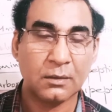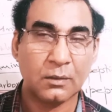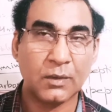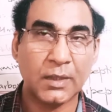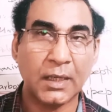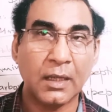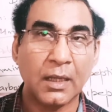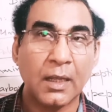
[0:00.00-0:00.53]

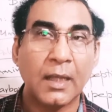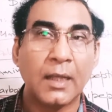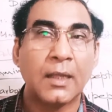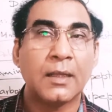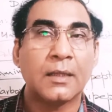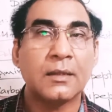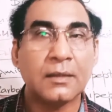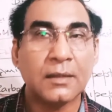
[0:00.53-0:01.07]
Okay,
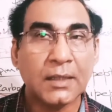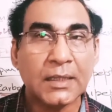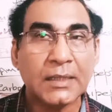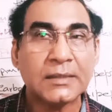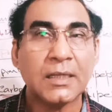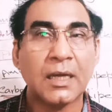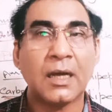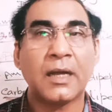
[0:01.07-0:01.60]

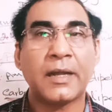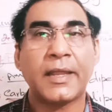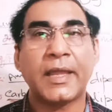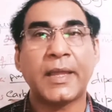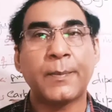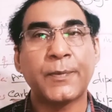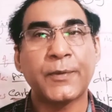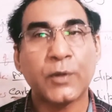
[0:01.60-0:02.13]
these are
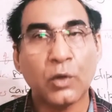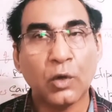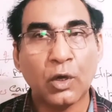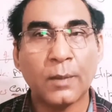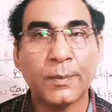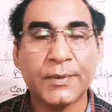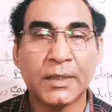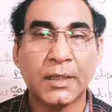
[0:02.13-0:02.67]

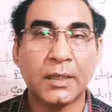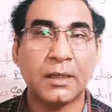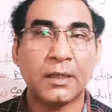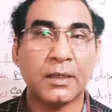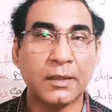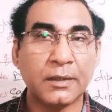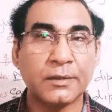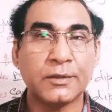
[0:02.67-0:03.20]
absorbed
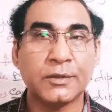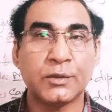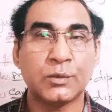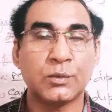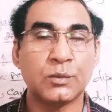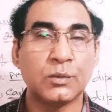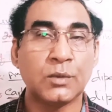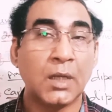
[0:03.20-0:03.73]

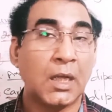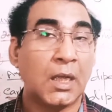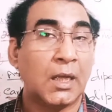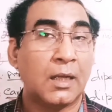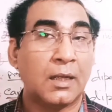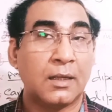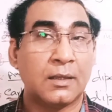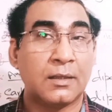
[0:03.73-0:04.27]
into
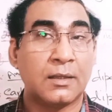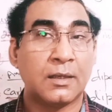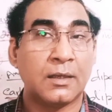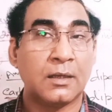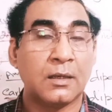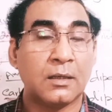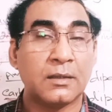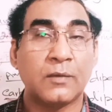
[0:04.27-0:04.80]

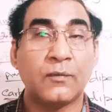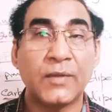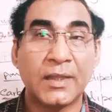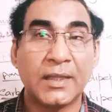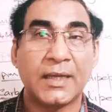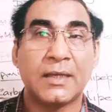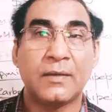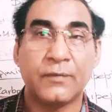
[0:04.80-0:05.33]
the
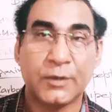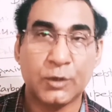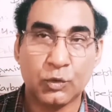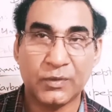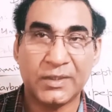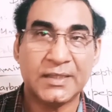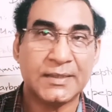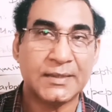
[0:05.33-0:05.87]
villi, which you
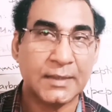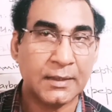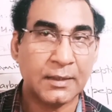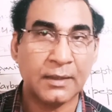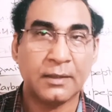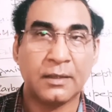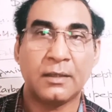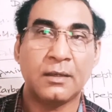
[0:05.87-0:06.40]
will
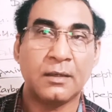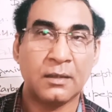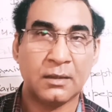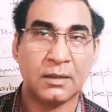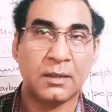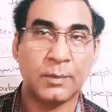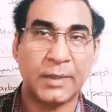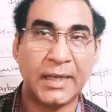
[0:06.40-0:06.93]
study
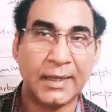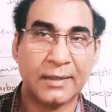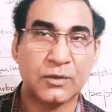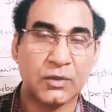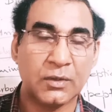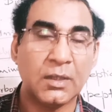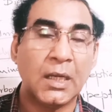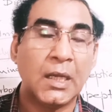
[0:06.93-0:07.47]
in my
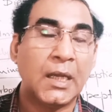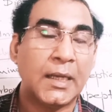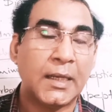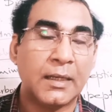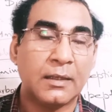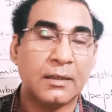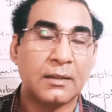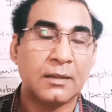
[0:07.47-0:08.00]
lecture,
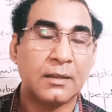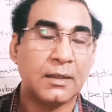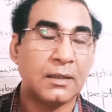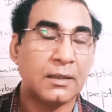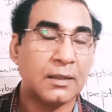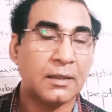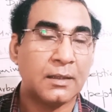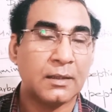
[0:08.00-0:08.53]
in
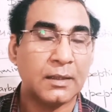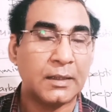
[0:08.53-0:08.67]
the